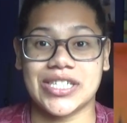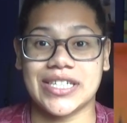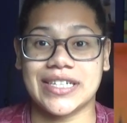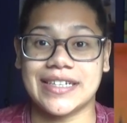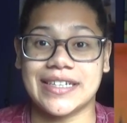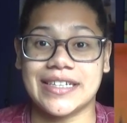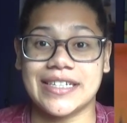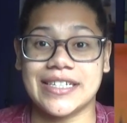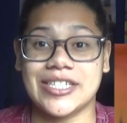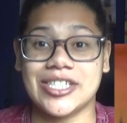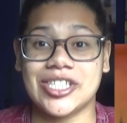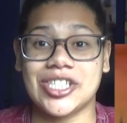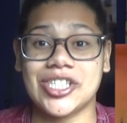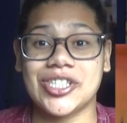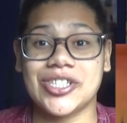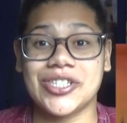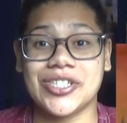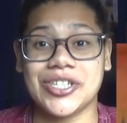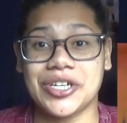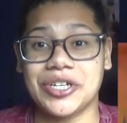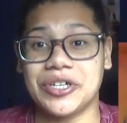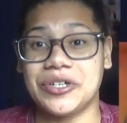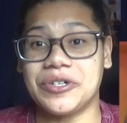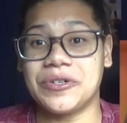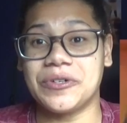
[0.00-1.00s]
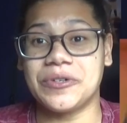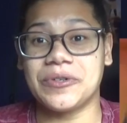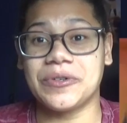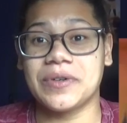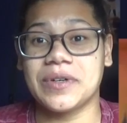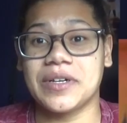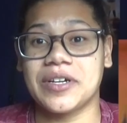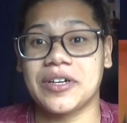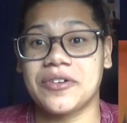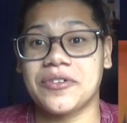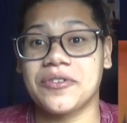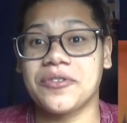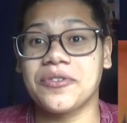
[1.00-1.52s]
he's so
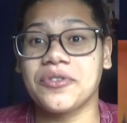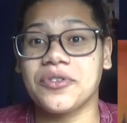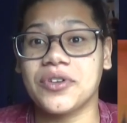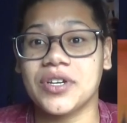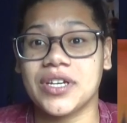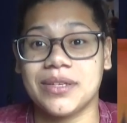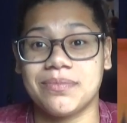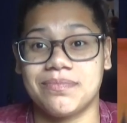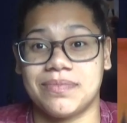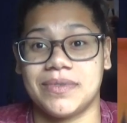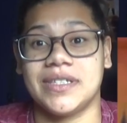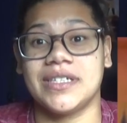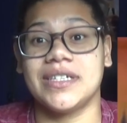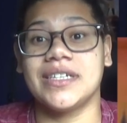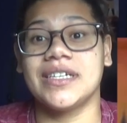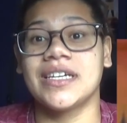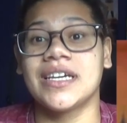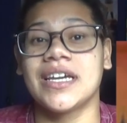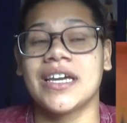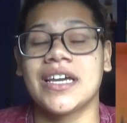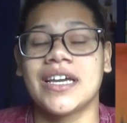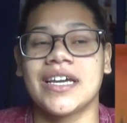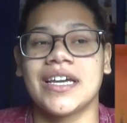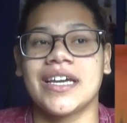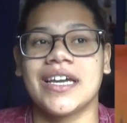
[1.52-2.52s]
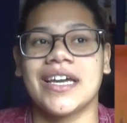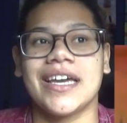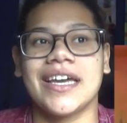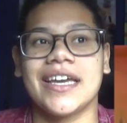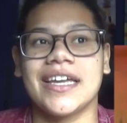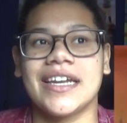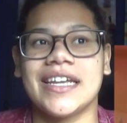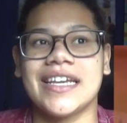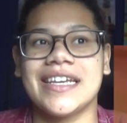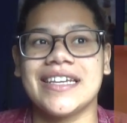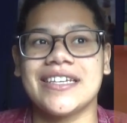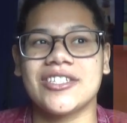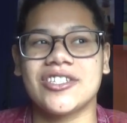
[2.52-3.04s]
creepy,
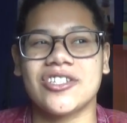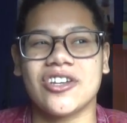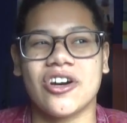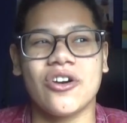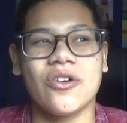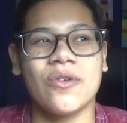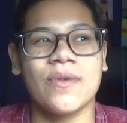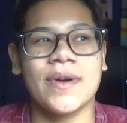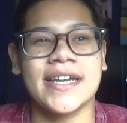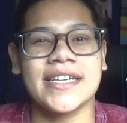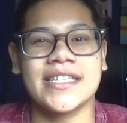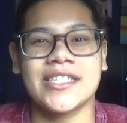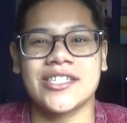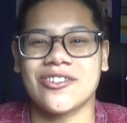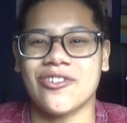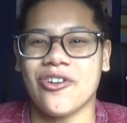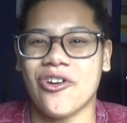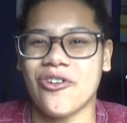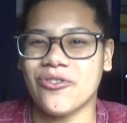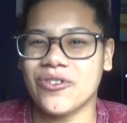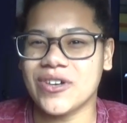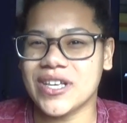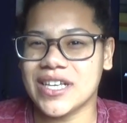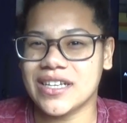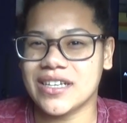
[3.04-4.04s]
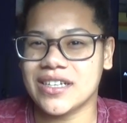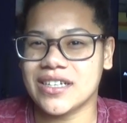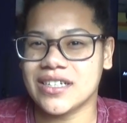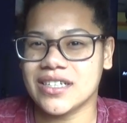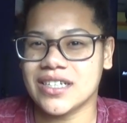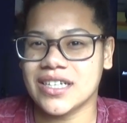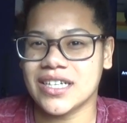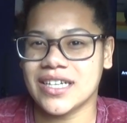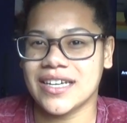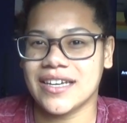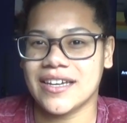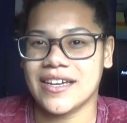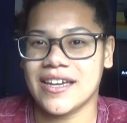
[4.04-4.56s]
and he's always
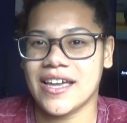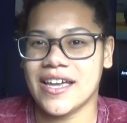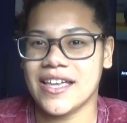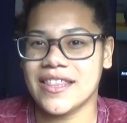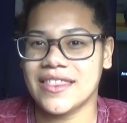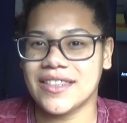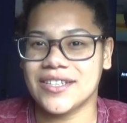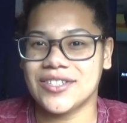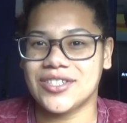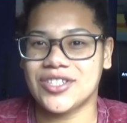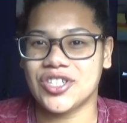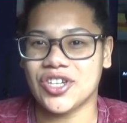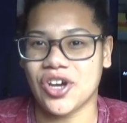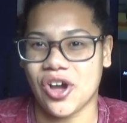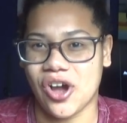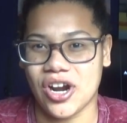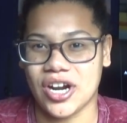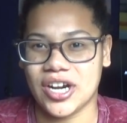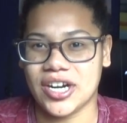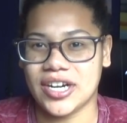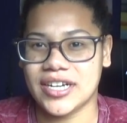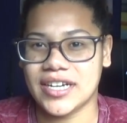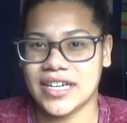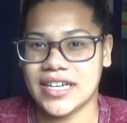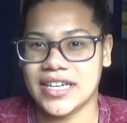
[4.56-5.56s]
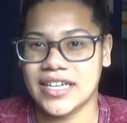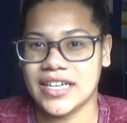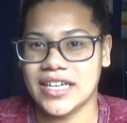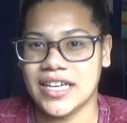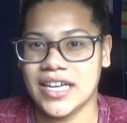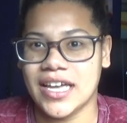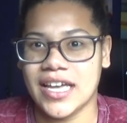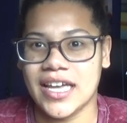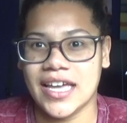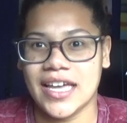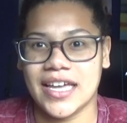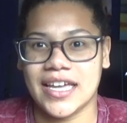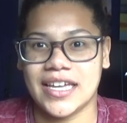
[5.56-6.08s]
skulking in the dark,
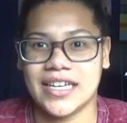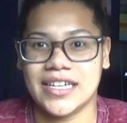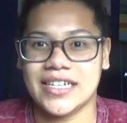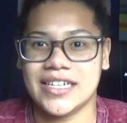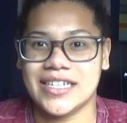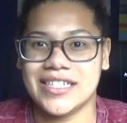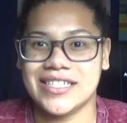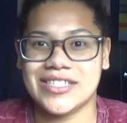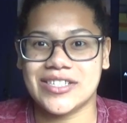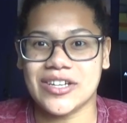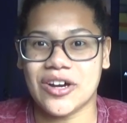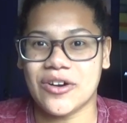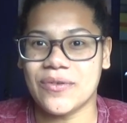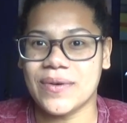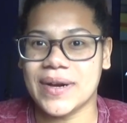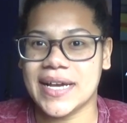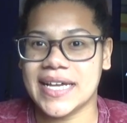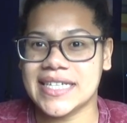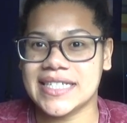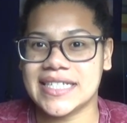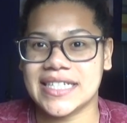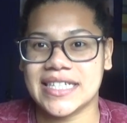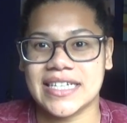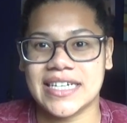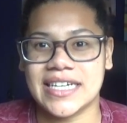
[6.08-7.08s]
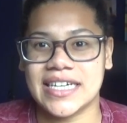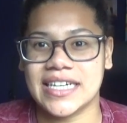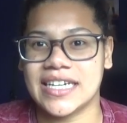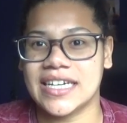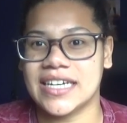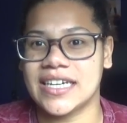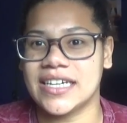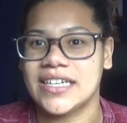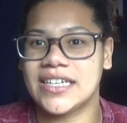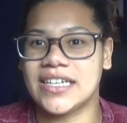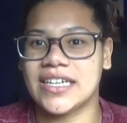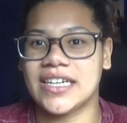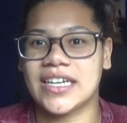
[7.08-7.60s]
and he's always like
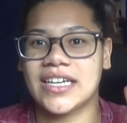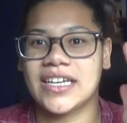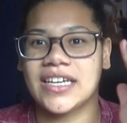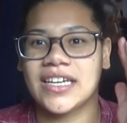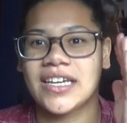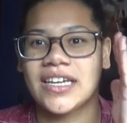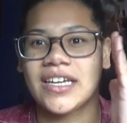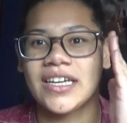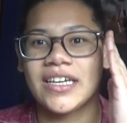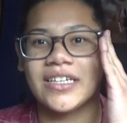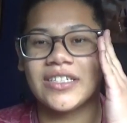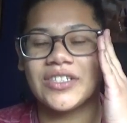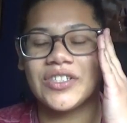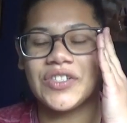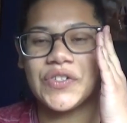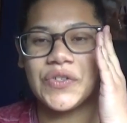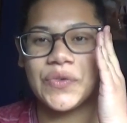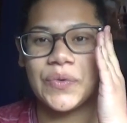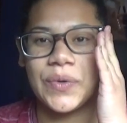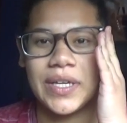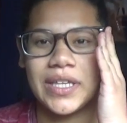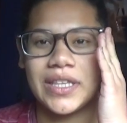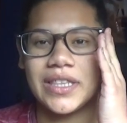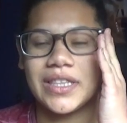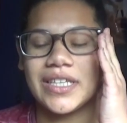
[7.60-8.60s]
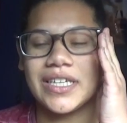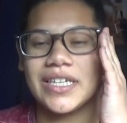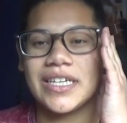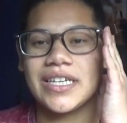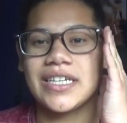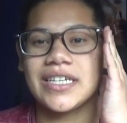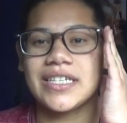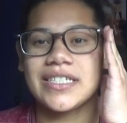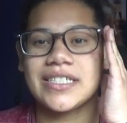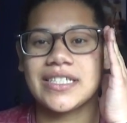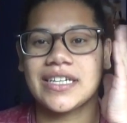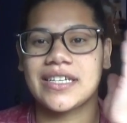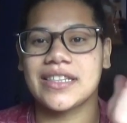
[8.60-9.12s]
doing
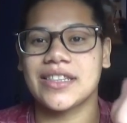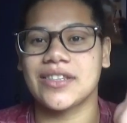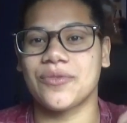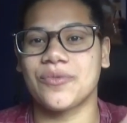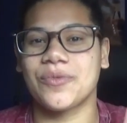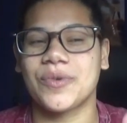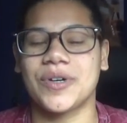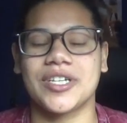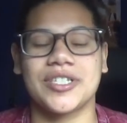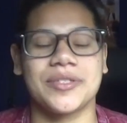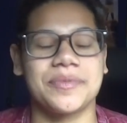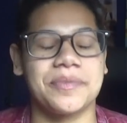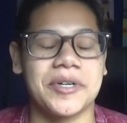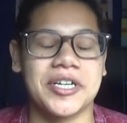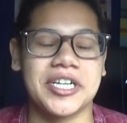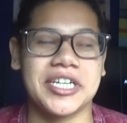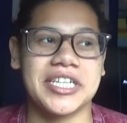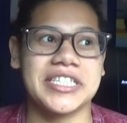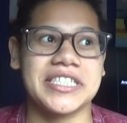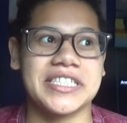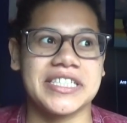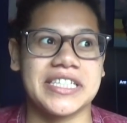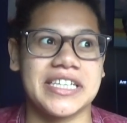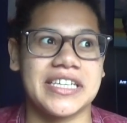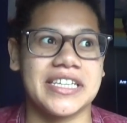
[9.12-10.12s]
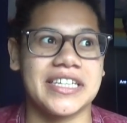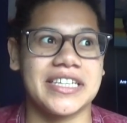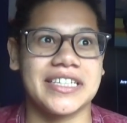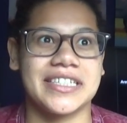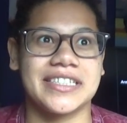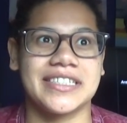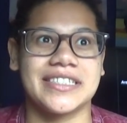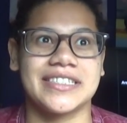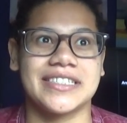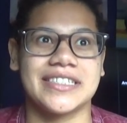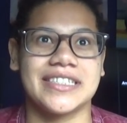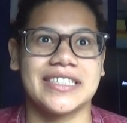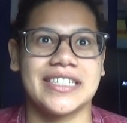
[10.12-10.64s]
things, and the worst part is like
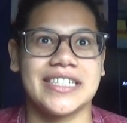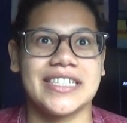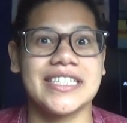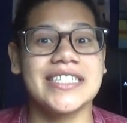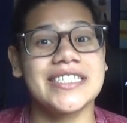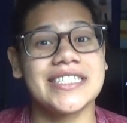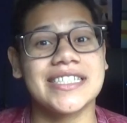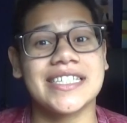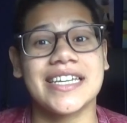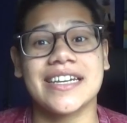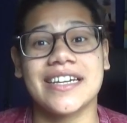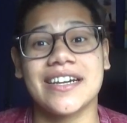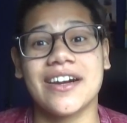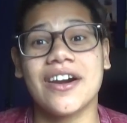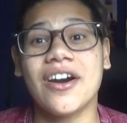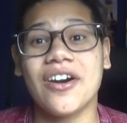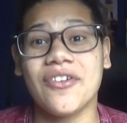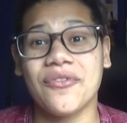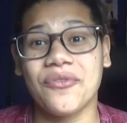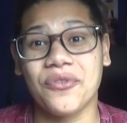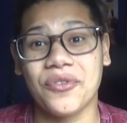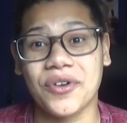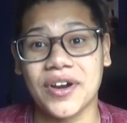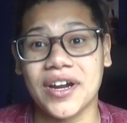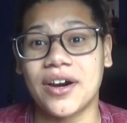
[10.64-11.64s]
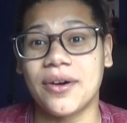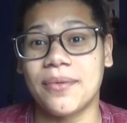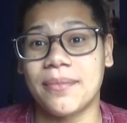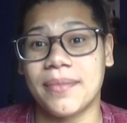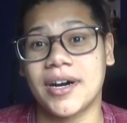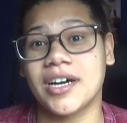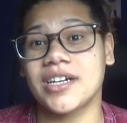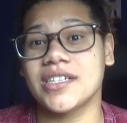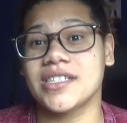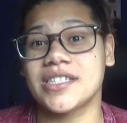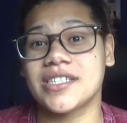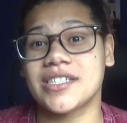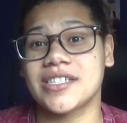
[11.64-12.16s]
he's like a real
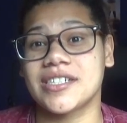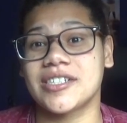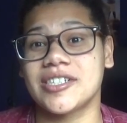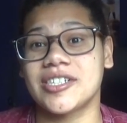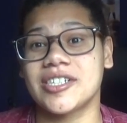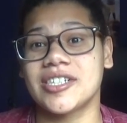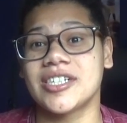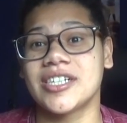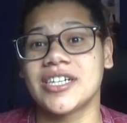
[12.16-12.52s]
monster